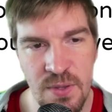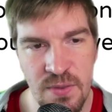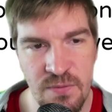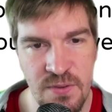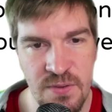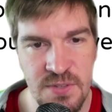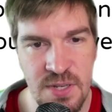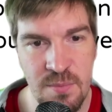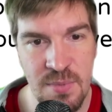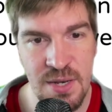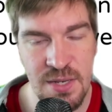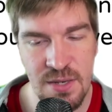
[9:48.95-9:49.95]
with a
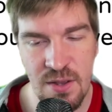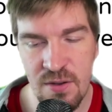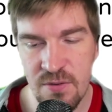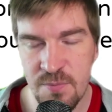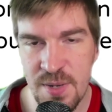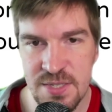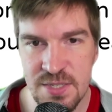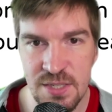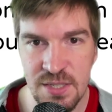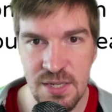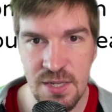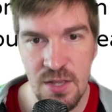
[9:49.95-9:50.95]
15-minute of
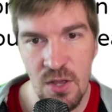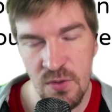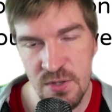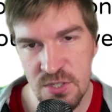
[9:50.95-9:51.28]
basically,